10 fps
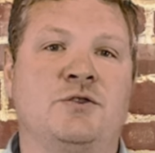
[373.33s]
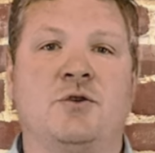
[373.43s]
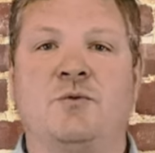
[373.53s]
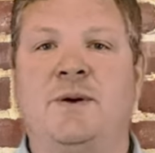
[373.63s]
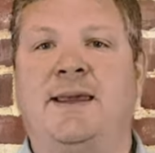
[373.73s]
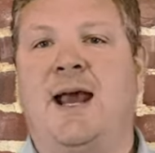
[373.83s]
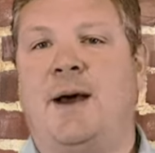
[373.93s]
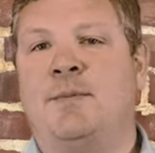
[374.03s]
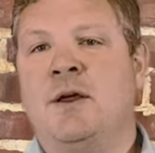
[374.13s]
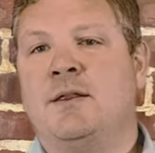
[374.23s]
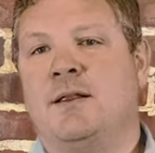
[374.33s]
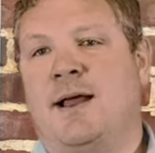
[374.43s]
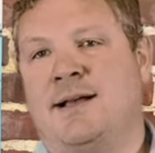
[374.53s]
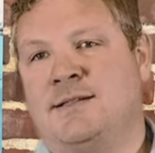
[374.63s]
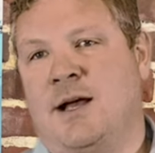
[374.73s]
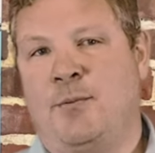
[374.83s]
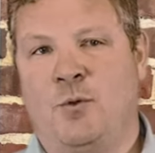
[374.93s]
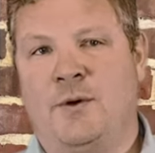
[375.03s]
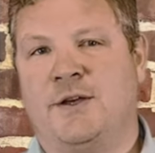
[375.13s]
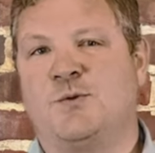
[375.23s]
So to recap, the last couple
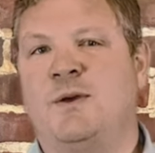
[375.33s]
weeks,